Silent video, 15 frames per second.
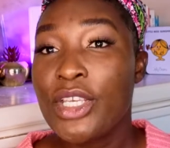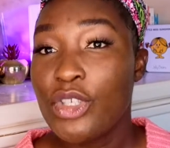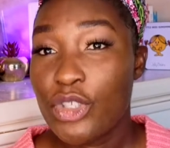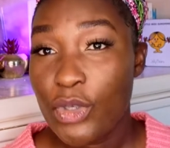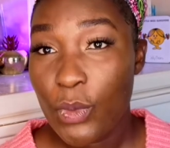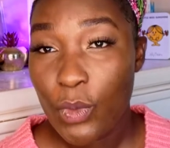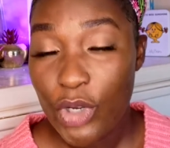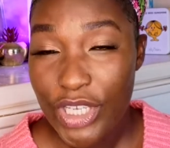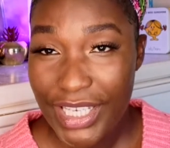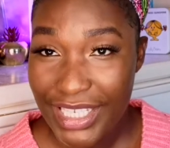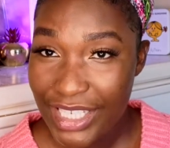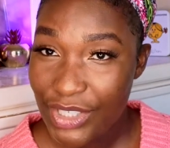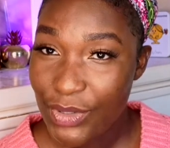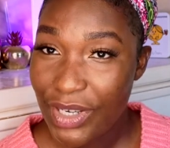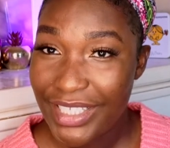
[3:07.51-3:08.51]
So what you
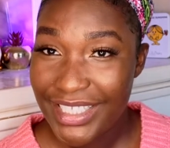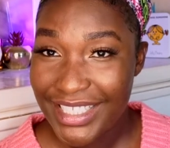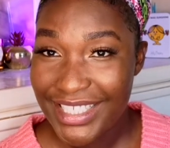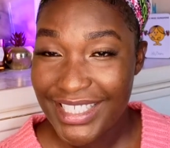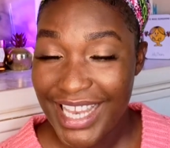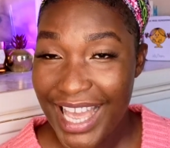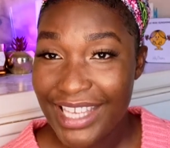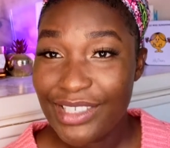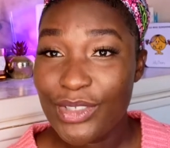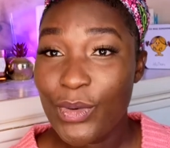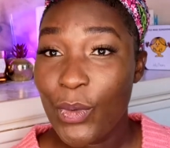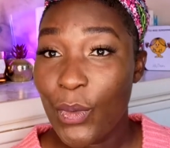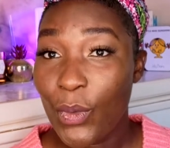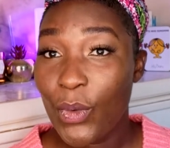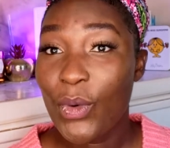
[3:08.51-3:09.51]
need to understand
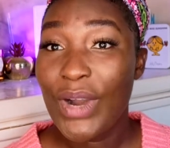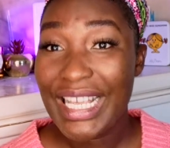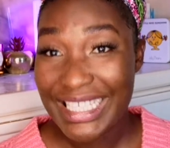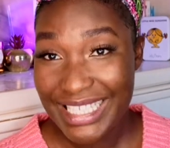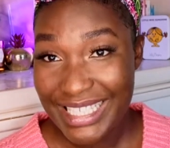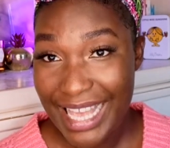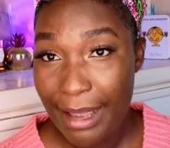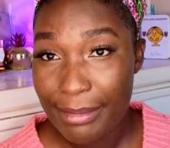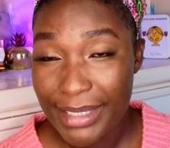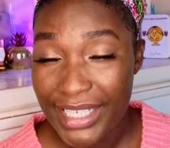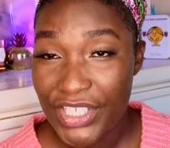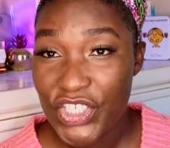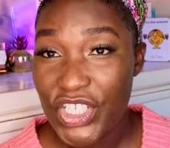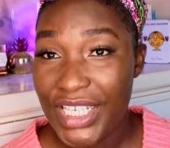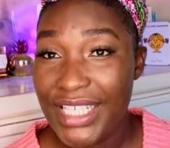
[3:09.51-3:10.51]
or
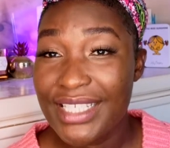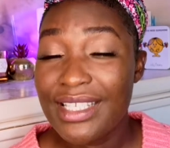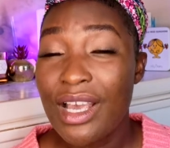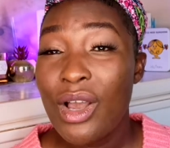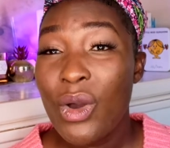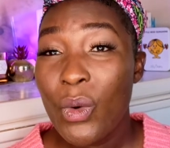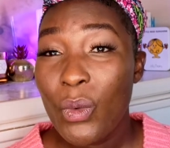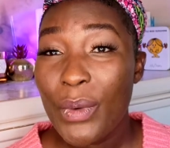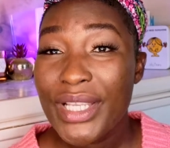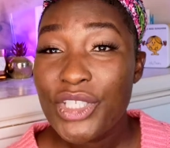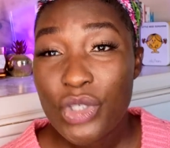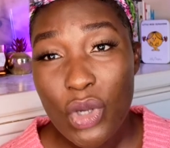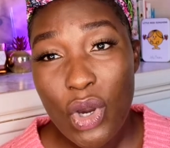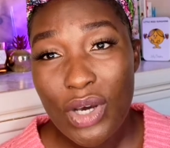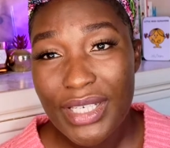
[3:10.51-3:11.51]
establish is
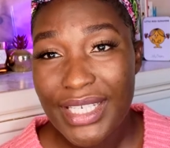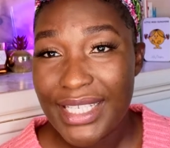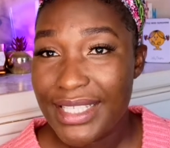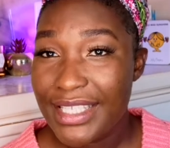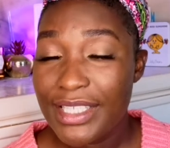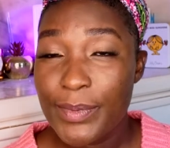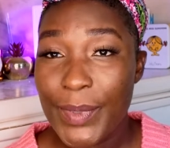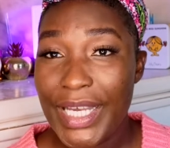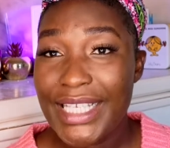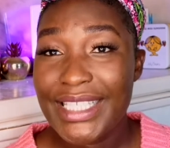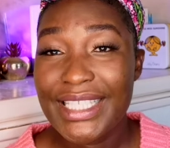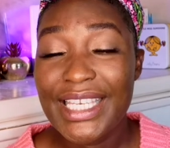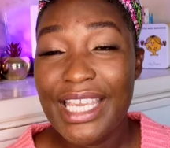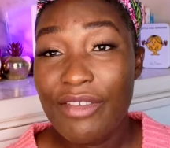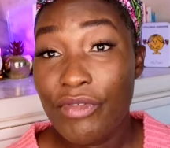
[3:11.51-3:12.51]
which God is this
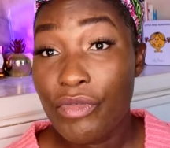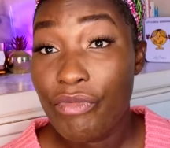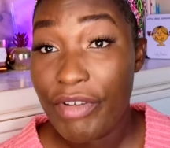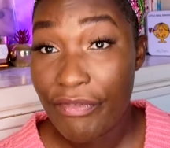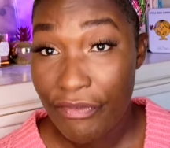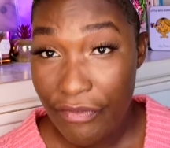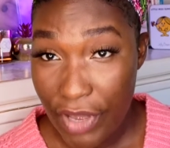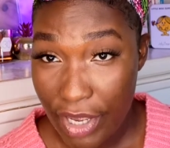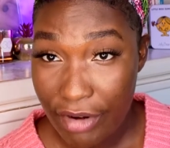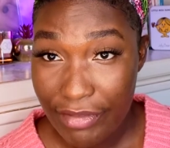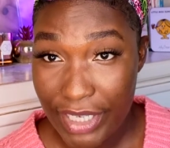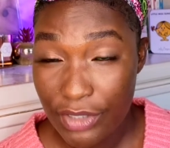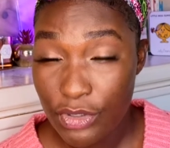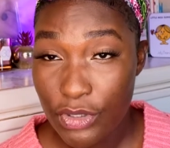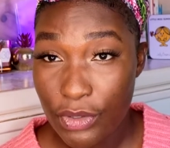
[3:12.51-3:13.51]
person even
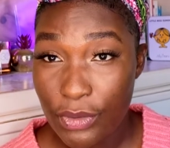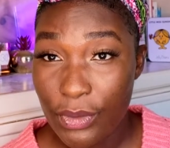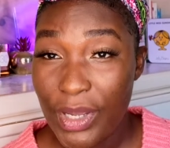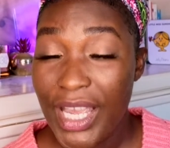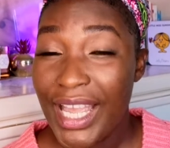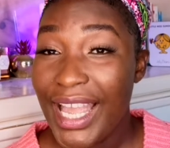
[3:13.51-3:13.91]
referring to?